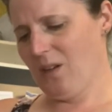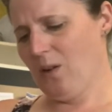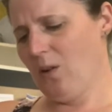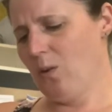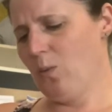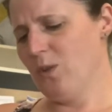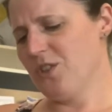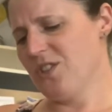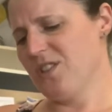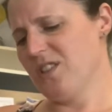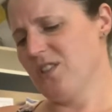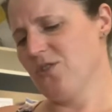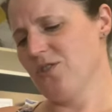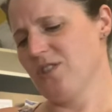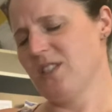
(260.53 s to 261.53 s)
Which is
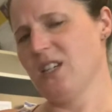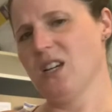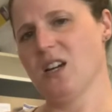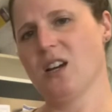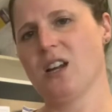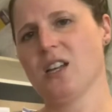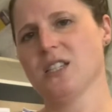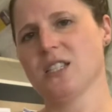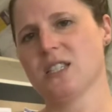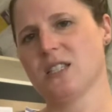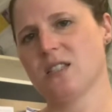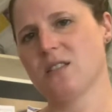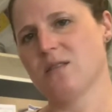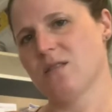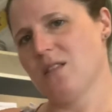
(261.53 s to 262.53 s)
interesting because,
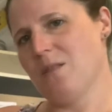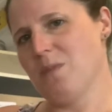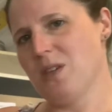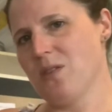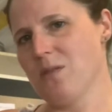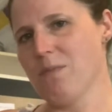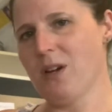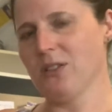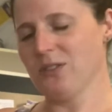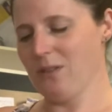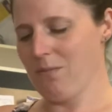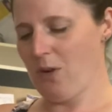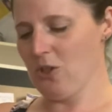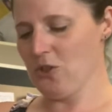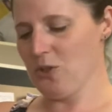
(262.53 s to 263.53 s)
I mean, the melted
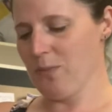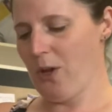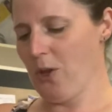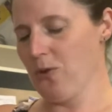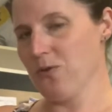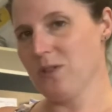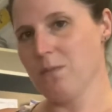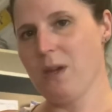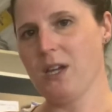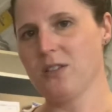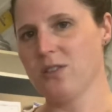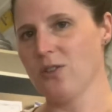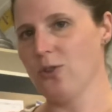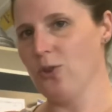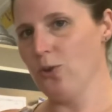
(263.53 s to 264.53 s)
marshmallows makes
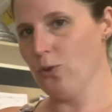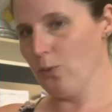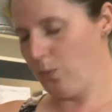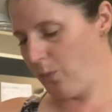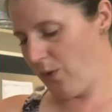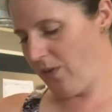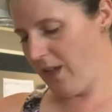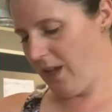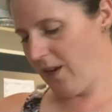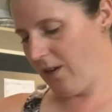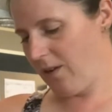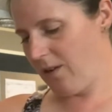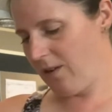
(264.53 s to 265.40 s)
a goop and then